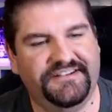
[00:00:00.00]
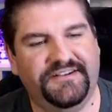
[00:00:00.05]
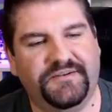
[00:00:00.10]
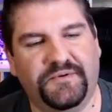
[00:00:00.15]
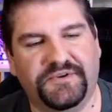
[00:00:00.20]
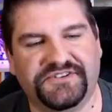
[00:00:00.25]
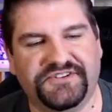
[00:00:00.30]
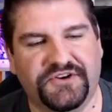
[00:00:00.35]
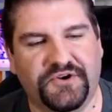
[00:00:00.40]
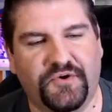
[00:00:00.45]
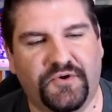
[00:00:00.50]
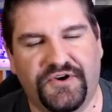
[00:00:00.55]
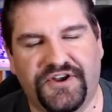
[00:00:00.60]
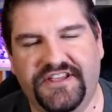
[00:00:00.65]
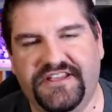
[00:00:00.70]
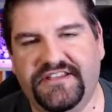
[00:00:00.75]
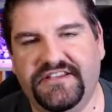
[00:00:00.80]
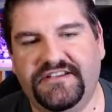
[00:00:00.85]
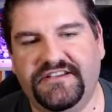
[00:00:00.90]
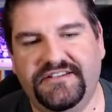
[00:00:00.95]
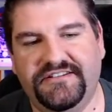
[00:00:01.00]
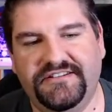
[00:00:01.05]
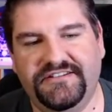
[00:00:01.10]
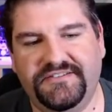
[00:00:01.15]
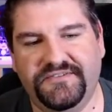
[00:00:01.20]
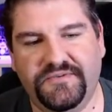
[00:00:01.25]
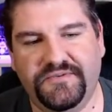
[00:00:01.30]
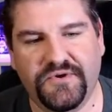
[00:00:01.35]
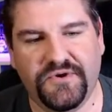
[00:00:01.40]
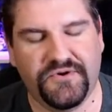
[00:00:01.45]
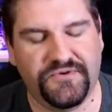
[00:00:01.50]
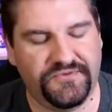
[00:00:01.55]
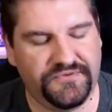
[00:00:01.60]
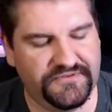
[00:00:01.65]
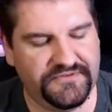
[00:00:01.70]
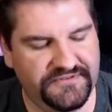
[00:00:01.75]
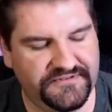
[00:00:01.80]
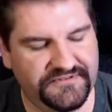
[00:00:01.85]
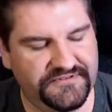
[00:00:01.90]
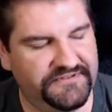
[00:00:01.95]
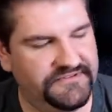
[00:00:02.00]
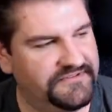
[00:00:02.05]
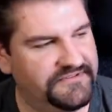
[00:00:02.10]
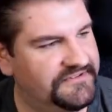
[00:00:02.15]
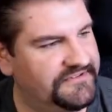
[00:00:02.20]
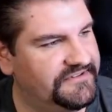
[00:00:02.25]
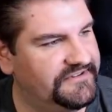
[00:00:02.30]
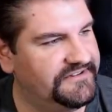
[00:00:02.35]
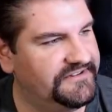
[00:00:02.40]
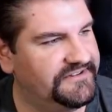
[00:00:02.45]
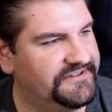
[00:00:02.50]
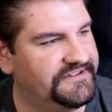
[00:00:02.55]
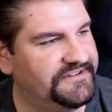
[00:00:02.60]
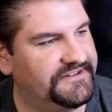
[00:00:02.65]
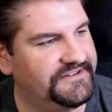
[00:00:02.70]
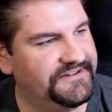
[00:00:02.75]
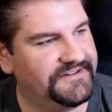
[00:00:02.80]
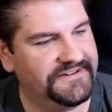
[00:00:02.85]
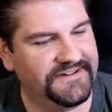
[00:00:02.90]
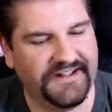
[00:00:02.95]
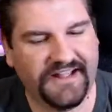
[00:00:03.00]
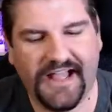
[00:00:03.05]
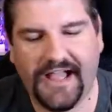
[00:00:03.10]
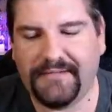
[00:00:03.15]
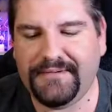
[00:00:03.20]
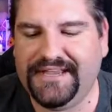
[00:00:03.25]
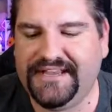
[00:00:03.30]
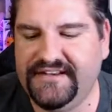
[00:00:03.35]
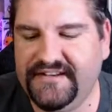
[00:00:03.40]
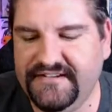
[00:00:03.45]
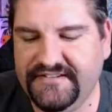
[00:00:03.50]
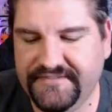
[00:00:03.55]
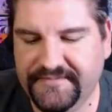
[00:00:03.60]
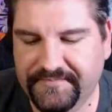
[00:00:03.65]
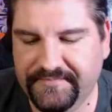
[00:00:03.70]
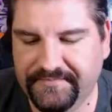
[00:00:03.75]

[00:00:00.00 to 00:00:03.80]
Wasn't a Gordie. Woo! I mean,